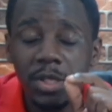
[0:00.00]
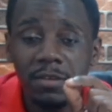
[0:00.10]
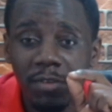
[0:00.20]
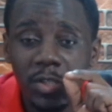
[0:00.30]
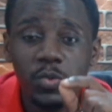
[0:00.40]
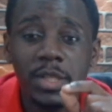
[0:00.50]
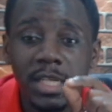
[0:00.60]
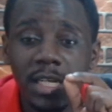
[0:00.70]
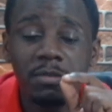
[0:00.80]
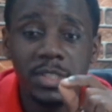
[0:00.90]
first one
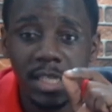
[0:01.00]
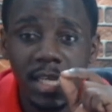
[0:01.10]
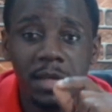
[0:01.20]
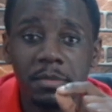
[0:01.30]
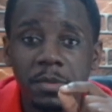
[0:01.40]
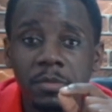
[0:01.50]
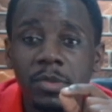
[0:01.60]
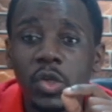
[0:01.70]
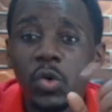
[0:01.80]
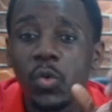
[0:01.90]
that levels the game,
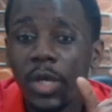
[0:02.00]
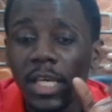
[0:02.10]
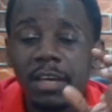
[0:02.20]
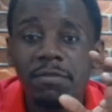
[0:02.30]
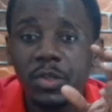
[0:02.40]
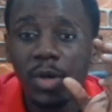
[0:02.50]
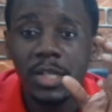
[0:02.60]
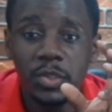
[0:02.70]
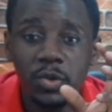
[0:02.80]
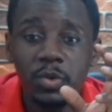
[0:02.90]
we gave it to
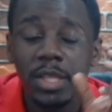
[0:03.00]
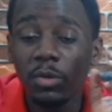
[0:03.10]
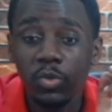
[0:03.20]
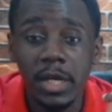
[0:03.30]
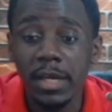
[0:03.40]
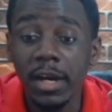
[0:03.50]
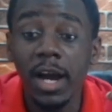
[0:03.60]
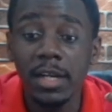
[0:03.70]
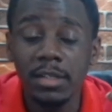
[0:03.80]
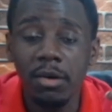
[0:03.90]
Arsenal without working
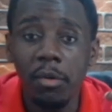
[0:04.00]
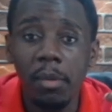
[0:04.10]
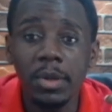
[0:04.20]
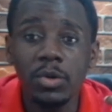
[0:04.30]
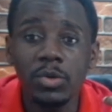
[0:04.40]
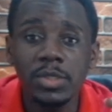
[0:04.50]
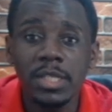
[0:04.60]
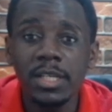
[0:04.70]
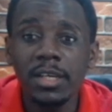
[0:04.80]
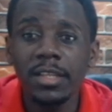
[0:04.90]
hard, because
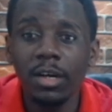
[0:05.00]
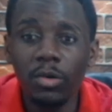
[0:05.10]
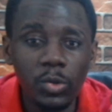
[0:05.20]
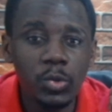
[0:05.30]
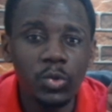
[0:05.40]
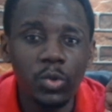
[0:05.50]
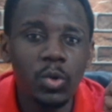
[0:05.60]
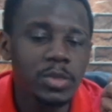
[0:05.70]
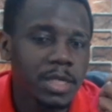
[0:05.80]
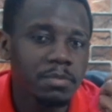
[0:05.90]
the cross was not
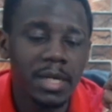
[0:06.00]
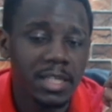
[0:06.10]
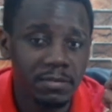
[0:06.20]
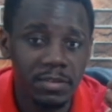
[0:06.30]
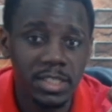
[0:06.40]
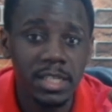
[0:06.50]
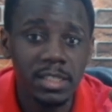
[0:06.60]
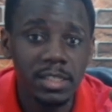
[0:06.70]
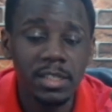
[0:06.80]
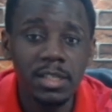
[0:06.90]
all that
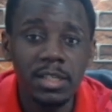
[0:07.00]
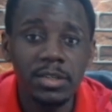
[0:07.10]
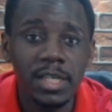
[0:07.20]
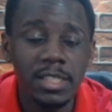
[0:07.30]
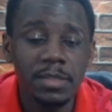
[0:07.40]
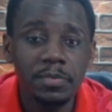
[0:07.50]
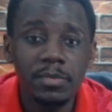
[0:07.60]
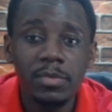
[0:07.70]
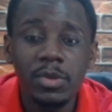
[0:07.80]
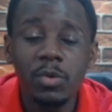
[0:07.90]
magnificent. You get?
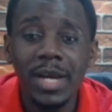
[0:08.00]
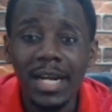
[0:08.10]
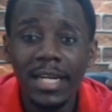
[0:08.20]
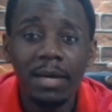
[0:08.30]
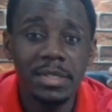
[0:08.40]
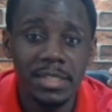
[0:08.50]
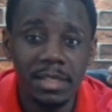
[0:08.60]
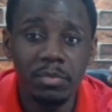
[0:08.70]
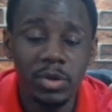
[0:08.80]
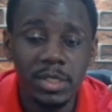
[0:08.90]
We had numbers in the
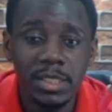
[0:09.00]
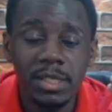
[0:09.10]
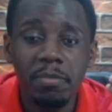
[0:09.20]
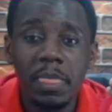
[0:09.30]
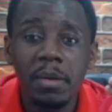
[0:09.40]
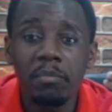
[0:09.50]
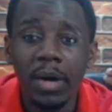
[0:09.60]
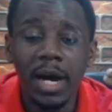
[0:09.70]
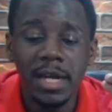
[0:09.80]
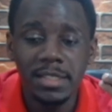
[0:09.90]
box,
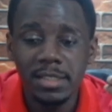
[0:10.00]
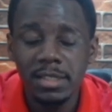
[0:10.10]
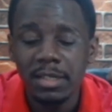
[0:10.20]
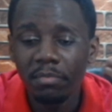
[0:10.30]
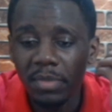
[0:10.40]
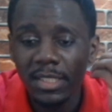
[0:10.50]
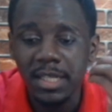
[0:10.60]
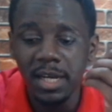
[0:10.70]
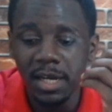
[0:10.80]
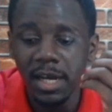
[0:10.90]
but
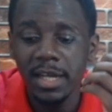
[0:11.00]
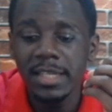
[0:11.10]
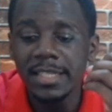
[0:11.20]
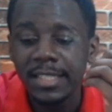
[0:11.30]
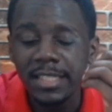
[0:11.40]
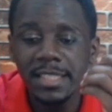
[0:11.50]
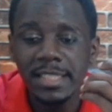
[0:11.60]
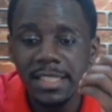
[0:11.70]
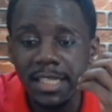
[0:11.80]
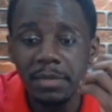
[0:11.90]
Bissaka
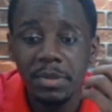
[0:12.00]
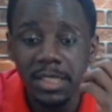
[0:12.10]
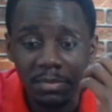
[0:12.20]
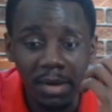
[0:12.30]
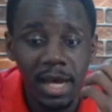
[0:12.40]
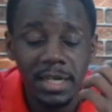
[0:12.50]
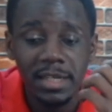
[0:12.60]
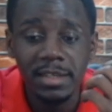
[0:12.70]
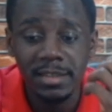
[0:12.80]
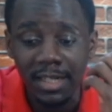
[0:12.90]
didn't keep his man.
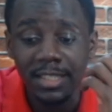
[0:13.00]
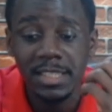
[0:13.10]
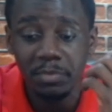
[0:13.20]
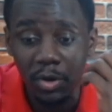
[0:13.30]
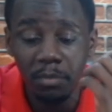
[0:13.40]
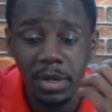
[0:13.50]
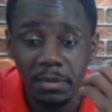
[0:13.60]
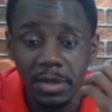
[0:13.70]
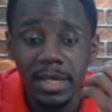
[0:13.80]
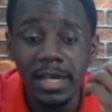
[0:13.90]
That is the
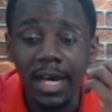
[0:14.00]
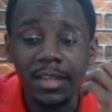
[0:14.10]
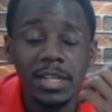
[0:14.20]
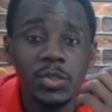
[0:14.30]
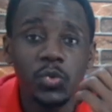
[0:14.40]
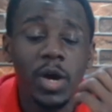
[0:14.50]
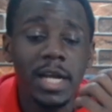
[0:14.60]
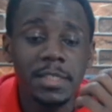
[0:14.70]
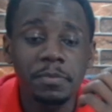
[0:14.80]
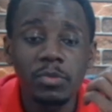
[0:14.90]
problem. And that's
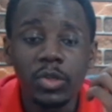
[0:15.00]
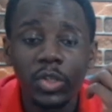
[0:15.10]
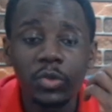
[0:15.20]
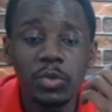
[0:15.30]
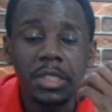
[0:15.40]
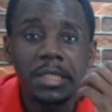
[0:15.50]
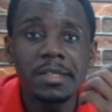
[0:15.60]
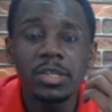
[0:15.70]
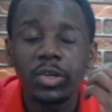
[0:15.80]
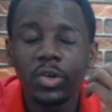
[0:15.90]
what you
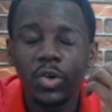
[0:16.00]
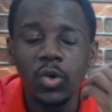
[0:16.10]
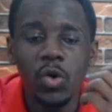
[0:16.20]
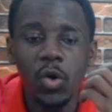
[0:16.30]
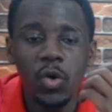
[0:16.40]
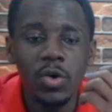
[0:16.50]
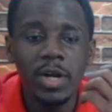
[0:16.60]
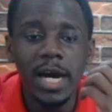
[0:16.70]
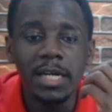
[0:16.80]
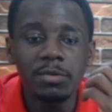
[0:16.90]
really go on
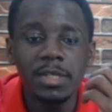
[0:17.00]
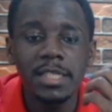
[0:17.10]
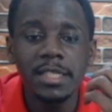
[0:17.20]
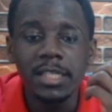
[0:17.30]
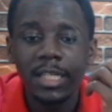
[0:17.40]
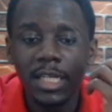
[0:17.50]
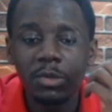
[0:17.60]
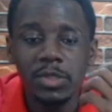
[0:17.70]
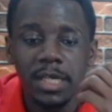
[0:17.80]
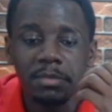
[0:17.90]
and really
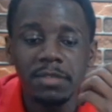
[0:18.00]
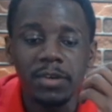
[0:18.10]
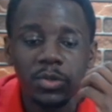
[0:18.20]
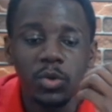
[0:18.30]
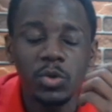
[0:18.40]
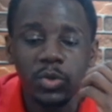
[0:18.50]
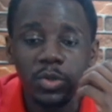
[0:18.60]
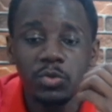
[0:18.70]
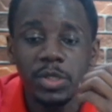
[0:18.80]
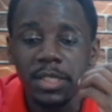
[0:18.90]
lose games if at all you
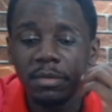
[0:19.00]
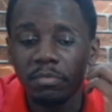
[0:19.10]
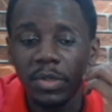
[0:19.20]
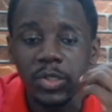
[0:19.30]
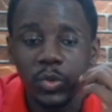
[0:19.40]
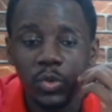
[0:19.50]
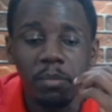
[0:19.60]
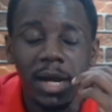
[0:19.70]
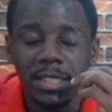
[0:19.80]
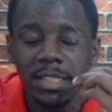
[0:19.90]
don't really be so
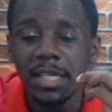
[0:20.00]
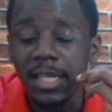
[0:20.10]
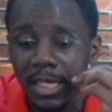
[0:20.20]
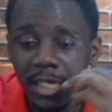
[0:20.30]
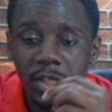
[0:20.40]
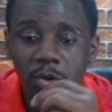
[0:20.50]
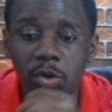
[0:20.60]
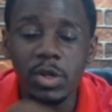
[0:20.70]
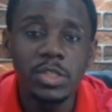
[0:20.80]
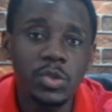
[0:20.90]
much
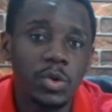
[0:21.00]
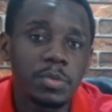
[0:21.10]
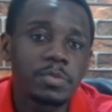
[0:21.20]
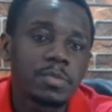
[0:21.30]
clinical. So,